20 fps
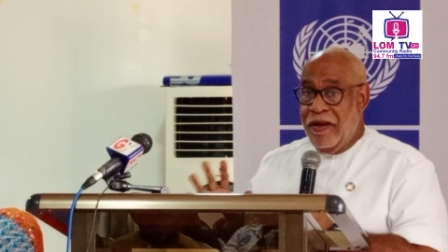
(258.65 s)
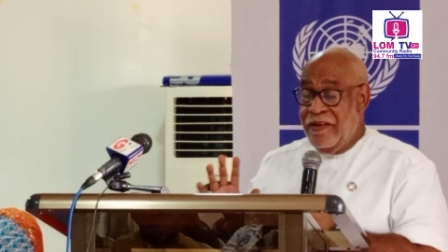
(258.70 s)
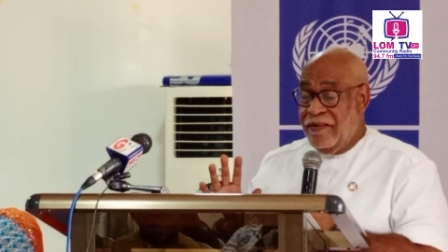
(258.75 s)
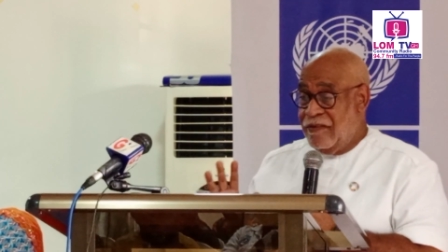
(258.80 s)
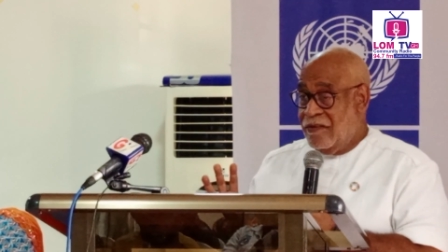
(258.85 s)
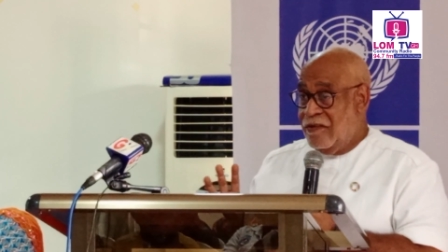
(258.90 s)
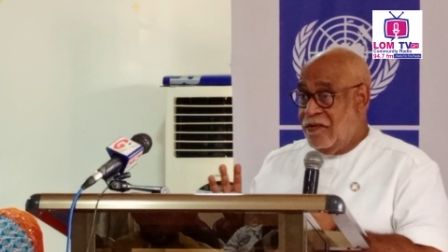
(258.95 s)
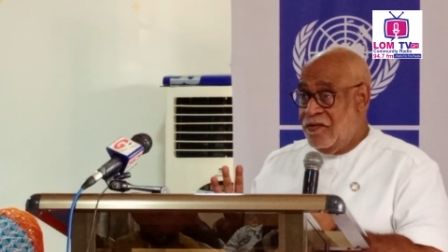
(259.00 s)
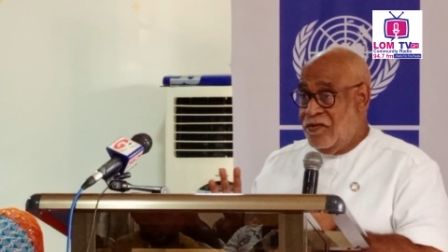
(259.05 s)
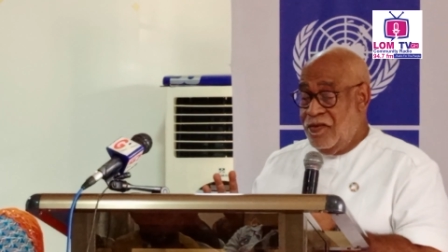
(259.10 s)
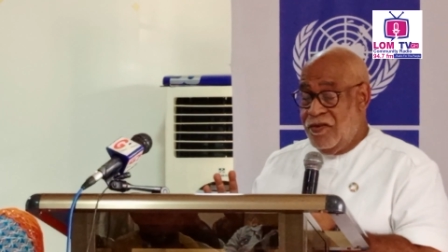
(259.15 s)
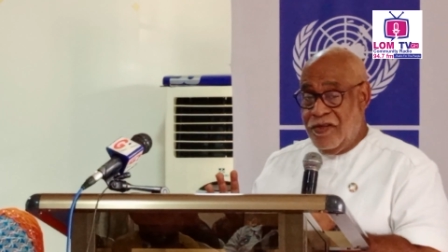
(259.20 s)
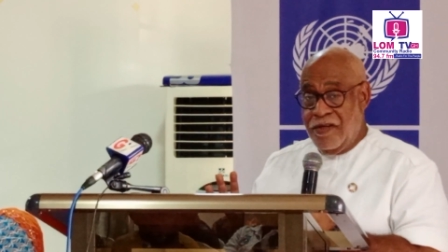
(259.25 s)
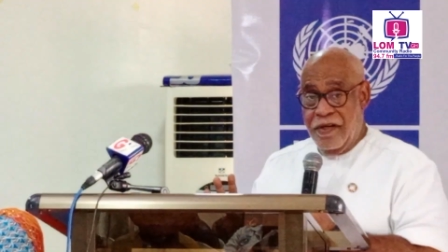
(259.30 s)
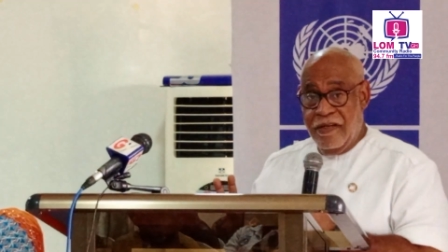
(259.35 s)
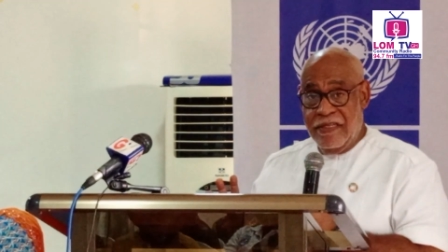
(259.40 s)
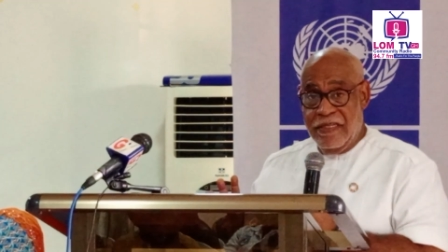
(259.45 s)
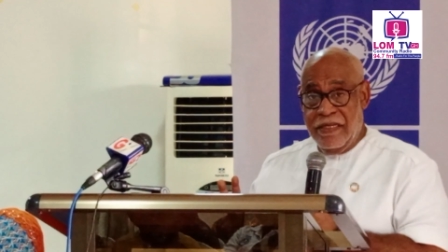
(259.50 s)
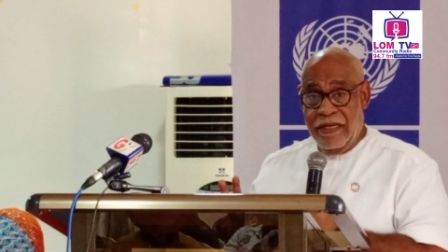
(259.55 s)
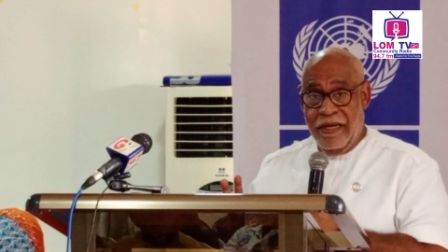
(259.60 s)

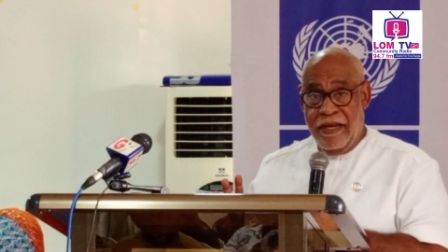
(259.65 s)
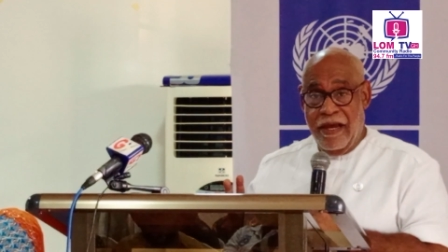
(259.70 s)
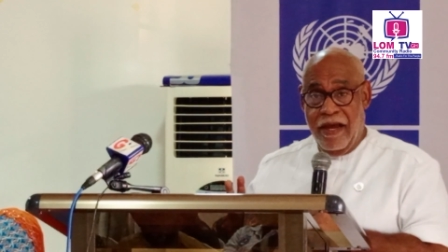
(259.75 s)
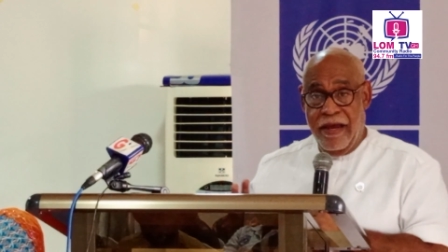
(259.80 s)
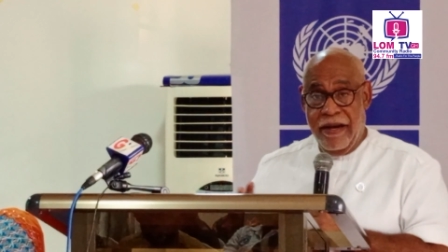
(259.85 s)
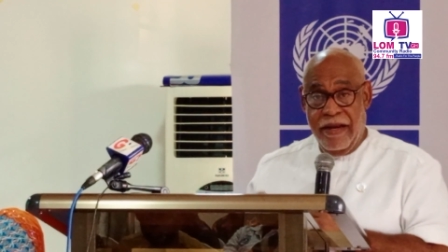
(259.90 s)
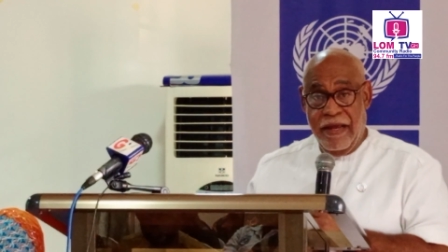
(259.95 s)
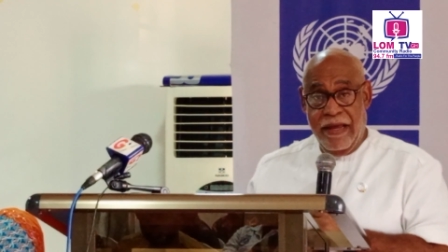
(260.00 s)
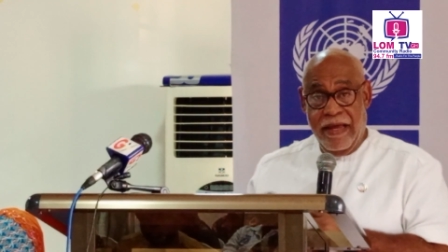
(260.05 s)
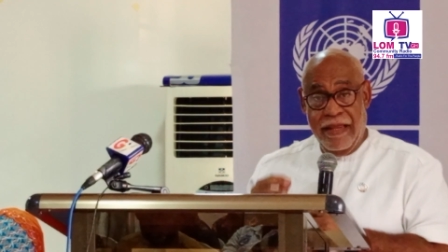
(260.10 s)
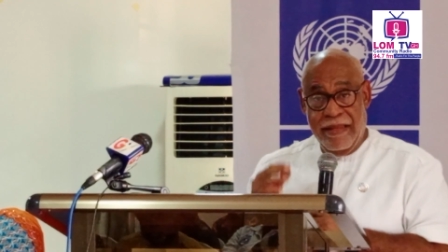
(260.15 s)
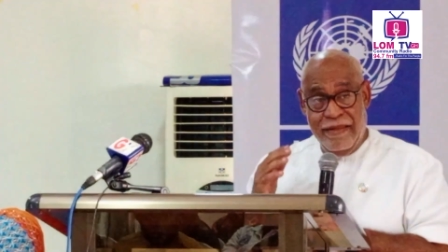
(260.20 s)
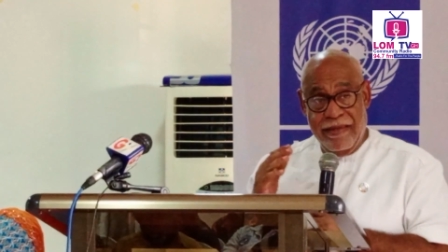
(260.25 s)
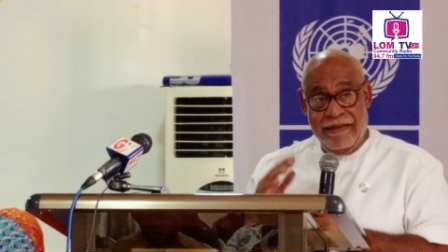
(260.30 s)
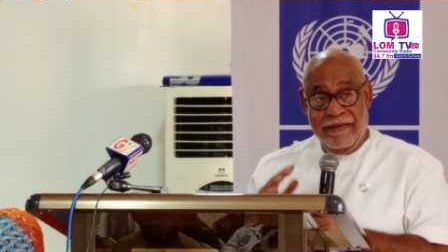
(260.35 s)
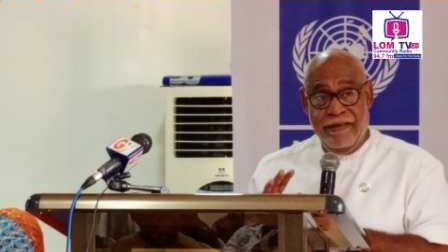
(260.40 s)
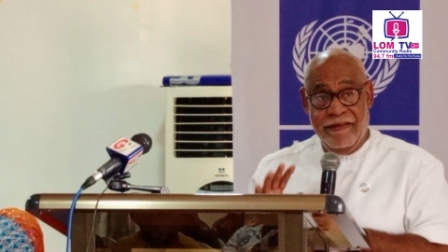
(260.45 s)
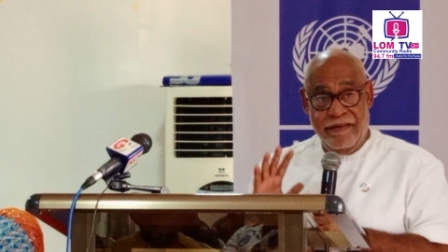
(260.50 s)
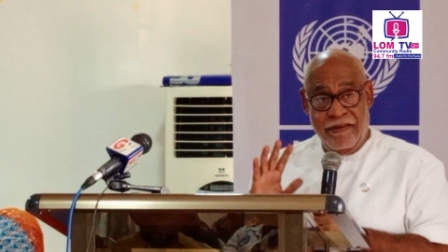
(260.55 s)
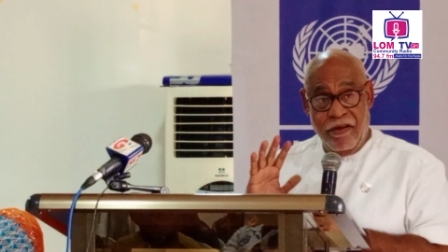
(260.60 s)
institutions in Ghana, and
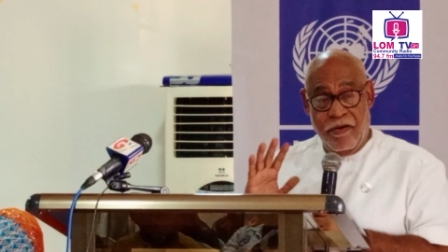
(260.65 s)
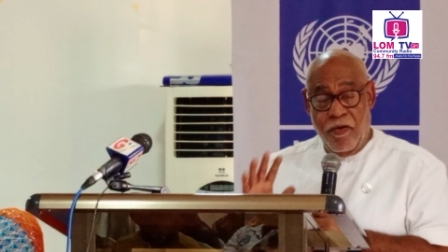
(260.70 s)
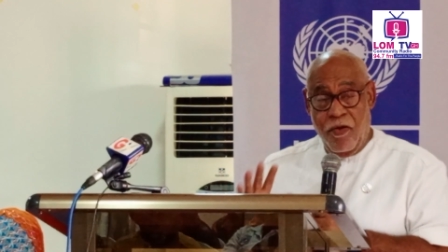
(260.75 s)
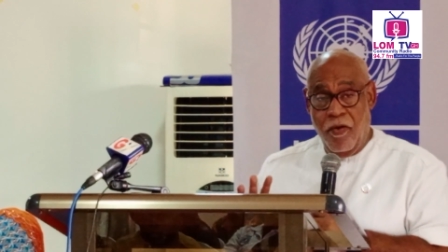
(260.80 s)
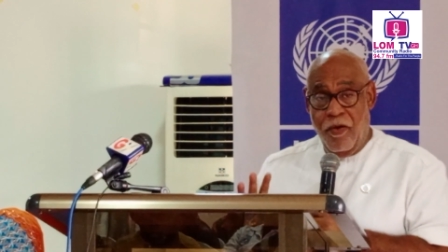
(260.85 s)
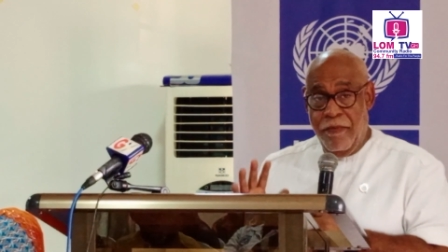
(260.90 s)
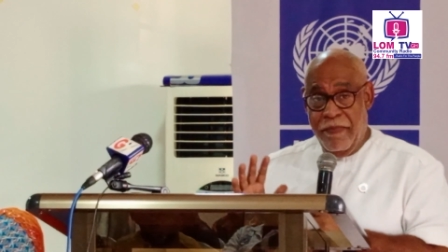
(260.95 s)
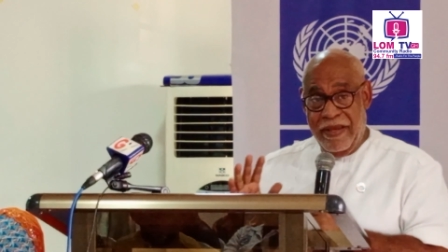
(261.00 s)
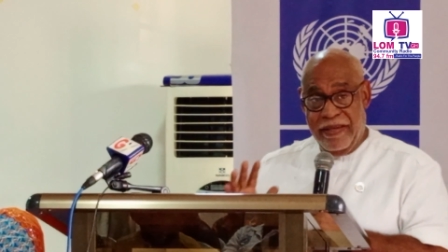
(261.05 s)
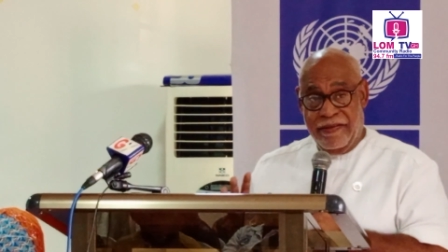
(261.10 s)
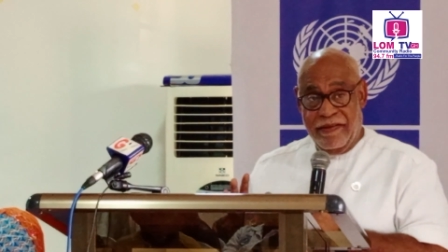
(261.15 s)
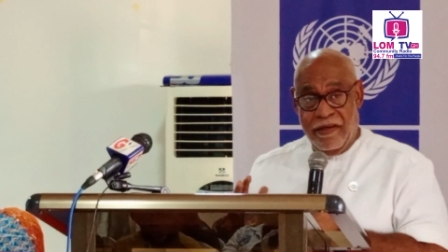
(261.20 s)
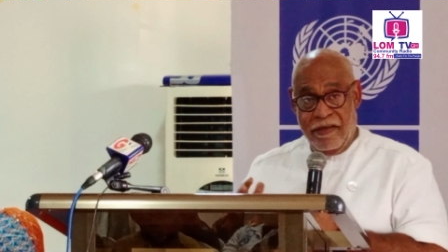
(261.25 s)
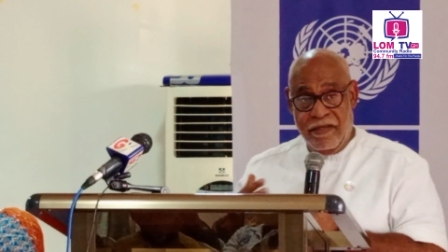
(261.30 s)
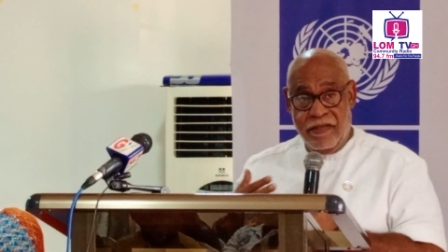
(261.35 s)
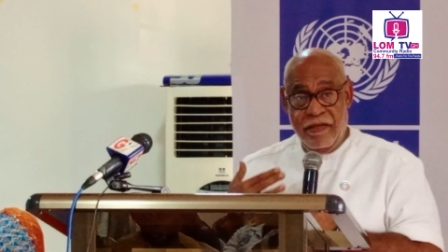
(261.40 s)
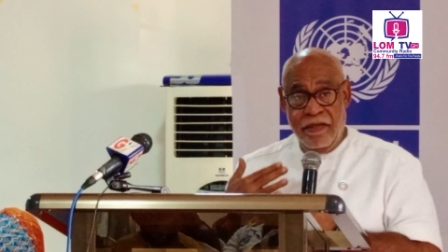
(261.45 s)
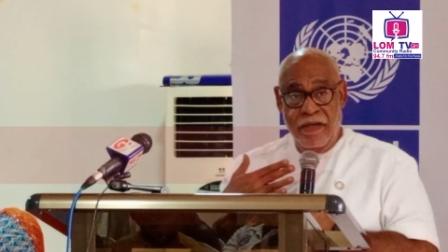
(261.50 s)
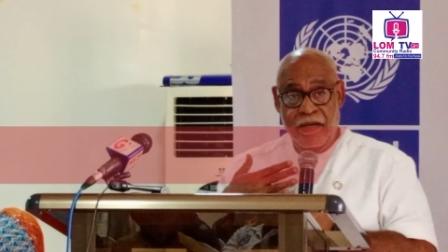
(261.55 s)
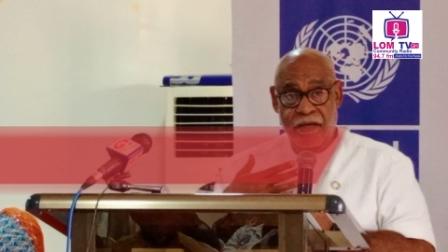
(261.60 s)
this is the core
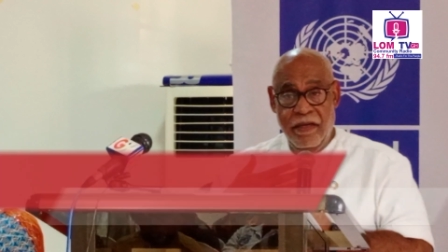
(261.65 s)
message